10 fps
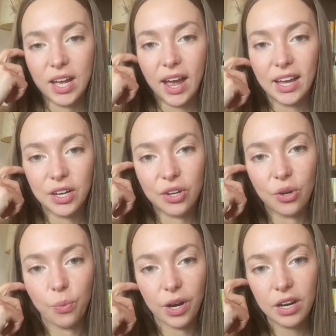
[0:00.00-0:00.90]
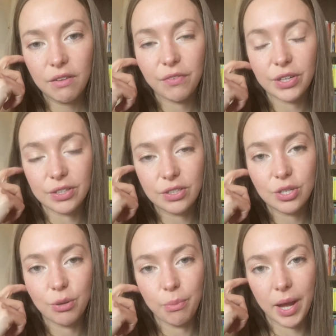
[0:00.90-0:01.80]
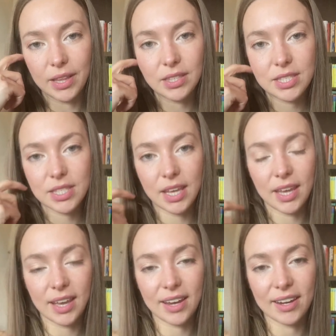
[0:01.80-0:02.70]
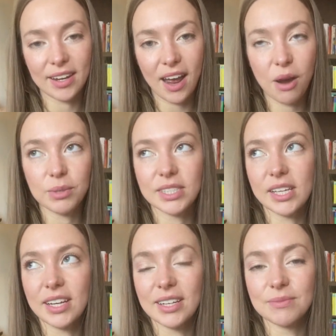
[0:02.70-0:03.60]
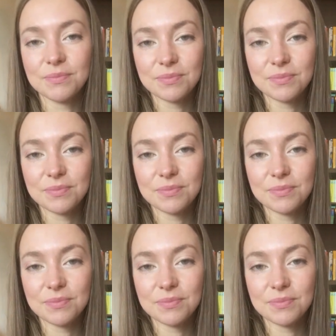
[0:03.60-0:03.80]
I couldn't work for 2 months, and I was in